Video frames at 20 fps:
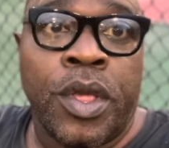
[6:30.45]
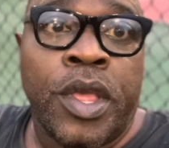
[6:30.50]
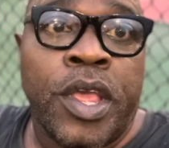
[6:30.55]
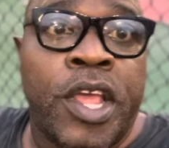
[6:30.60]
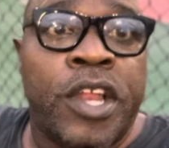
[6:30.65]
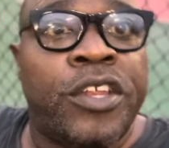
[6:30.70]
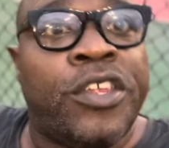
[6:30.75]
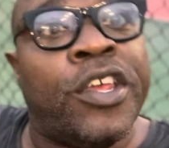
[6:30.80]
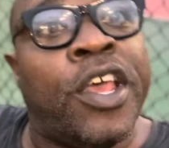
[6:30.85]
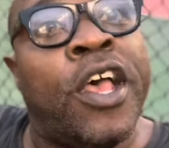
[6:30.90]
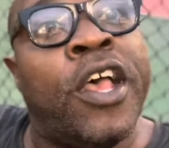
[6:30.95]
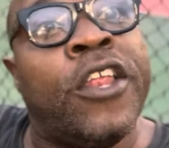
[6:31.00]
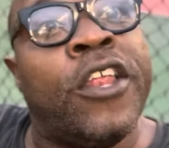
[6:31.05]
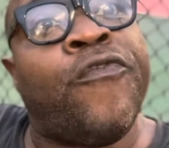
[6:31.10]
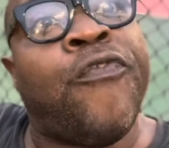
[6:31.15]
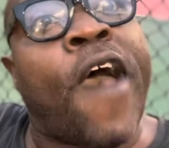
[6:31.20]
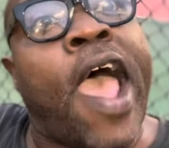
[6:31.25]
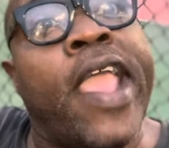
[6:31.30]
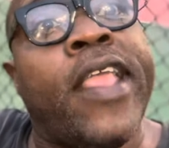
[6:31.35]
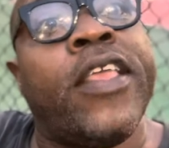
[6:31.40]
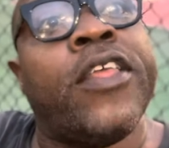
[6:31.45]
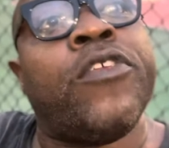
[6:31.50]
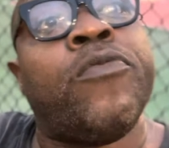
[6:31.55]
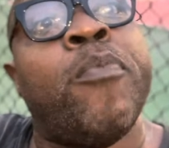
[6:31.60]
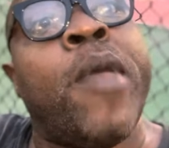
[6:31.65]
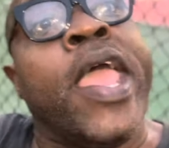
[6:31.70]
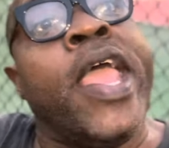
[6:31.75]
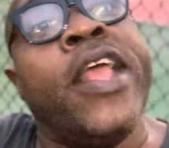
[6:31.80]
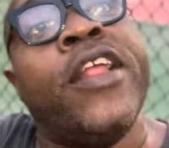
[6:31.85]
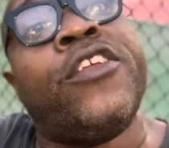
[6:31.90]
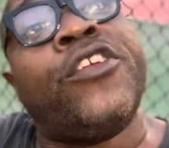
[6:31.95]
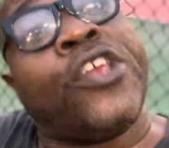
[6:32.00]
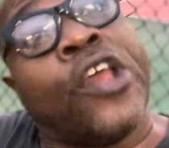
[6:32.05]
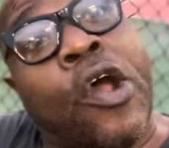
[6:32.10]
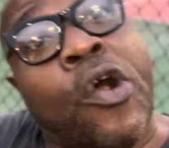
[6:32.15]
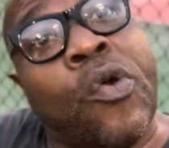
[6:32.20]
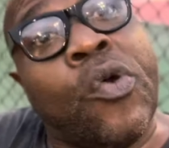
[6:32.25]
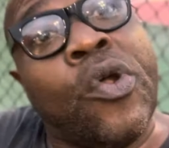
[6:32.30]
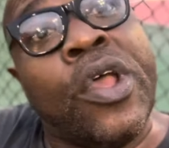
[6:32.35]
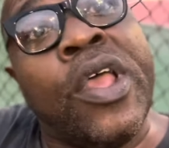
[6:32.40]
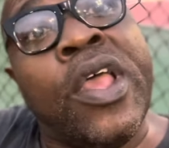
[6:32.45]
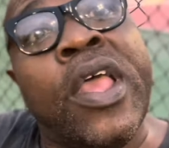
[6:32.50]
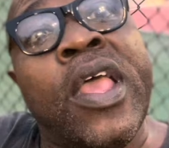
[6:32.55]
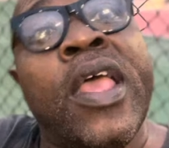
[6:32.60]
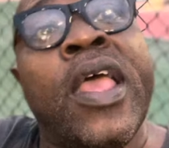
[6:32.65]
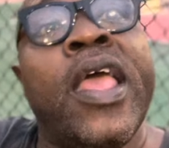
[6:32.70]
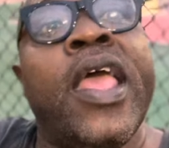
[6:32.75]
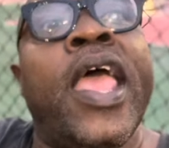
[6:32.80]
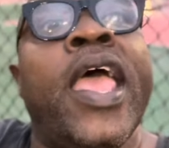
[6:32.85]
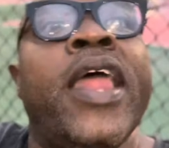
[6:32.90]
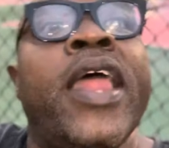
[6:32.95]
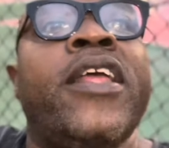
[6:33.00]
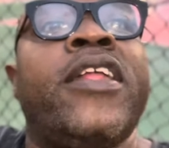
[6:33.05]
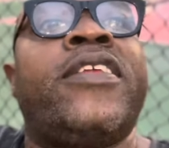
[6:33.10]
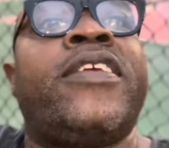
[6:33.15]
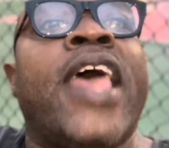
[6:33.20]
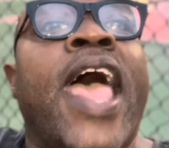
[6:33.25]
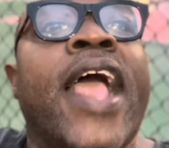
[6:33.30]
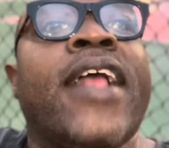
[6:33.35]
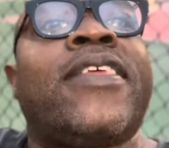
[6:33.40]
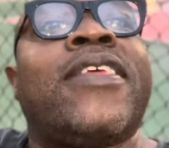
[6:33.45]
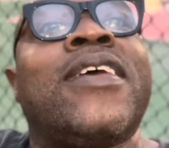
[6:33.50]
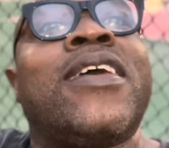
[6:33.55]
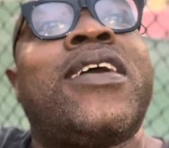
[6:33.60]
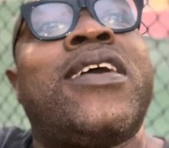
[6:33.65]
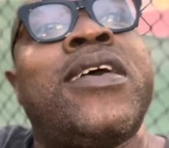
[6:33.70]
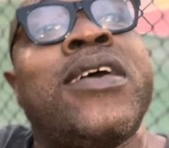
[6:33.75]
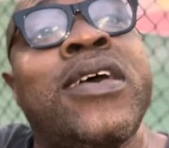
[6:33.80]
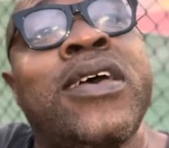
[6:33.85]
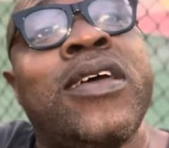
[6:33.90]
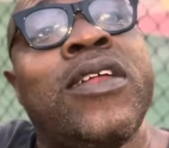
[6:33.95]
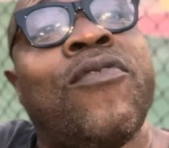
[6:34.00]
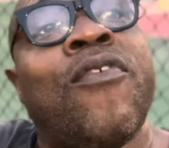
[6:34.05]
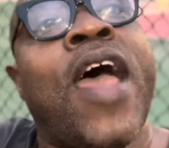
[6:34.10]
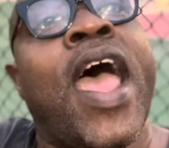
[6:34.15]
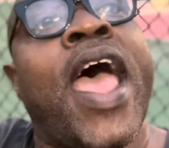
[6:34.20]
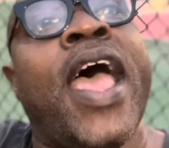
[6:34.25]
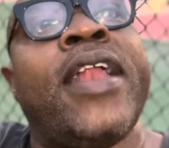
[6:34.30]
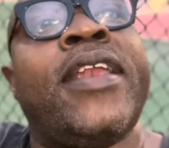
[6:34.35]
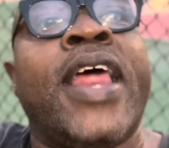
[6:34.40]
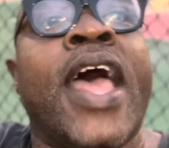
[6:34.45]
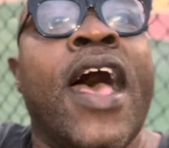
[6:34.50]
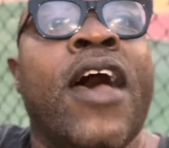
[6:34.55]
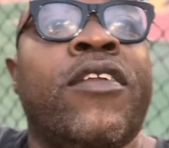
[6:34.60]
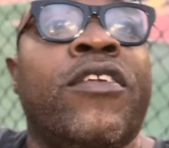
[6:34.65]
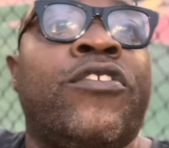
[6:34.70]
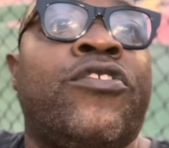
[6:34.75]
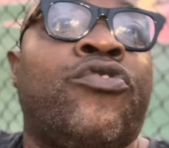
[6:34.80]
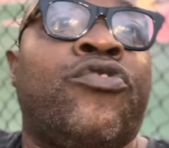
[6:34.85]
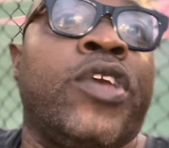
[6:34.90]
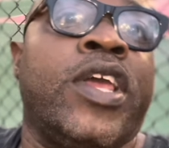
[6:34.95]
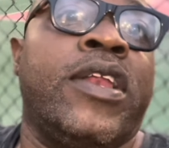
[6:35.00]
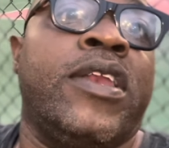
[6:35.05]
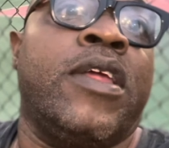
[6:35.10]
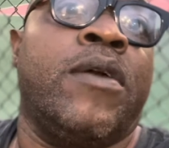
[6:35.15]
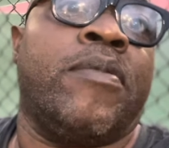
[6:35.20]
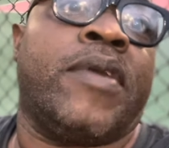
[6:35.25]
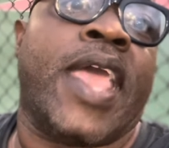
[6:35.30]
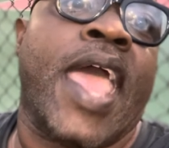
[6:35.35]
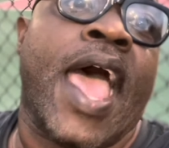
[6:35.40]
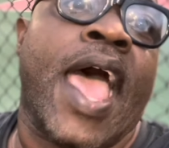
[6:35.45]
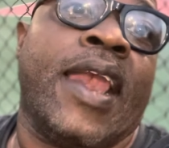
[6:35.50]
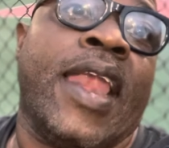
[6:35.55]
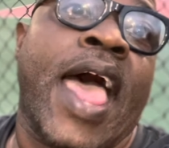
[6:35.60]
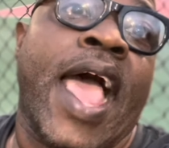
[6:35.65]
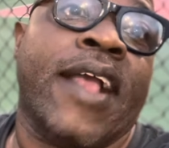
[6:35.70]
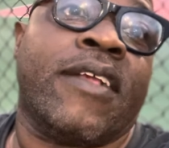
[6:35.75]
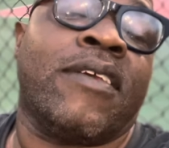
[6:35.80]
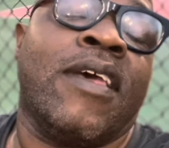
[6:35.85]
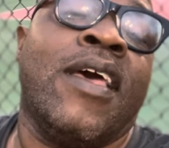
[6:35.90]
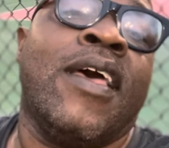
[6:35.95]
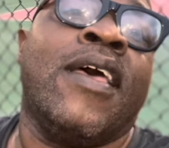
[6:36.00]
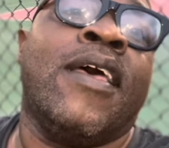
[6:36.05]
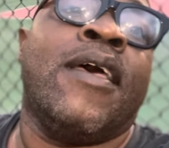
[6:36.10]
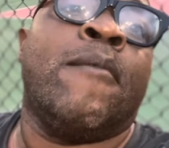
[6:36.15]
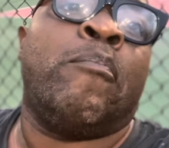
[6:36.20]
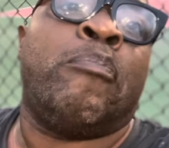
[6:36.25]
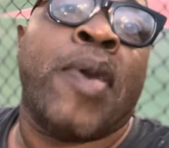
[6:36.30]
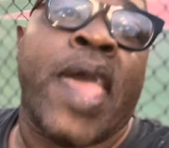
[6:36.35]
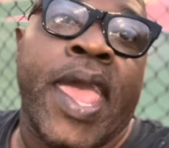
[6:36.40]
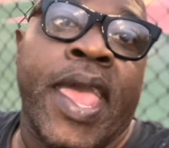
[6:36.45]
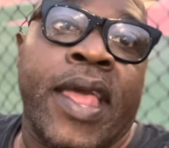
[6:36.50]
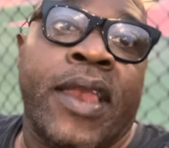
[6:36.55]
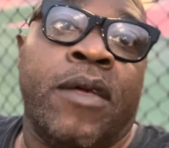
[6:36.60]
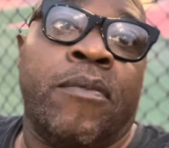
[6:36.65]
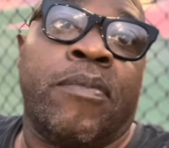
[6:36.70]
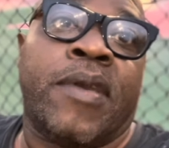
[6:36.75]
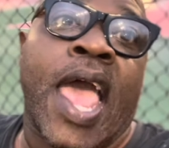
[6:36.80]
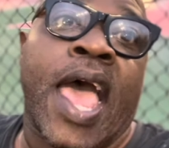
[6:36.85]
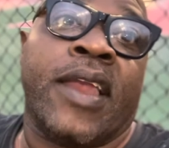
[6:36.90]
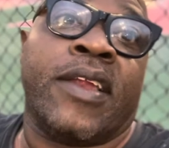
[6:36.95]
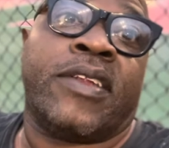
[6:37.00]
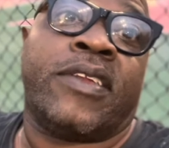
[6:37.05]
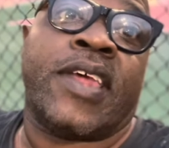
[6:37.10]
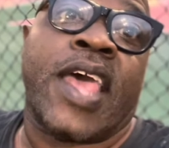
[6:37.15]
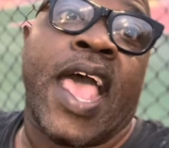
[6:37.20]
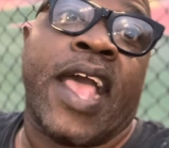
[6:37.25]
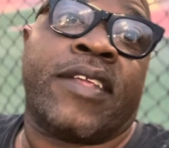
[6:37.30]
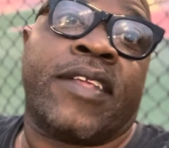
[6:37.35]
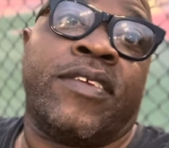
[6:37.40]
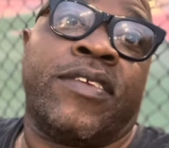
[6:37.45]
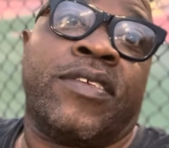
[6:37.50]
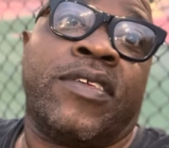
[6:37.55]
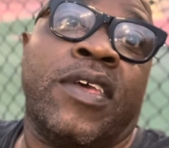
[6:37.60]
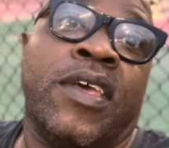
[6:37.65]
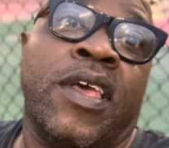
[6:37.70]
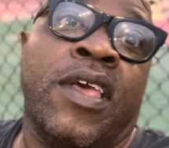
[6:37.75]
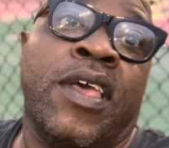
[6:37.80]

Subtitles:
And Judge Fikens made sure Eddie Jackson could ride down the street in them Cadillacs paying them kind of taxes.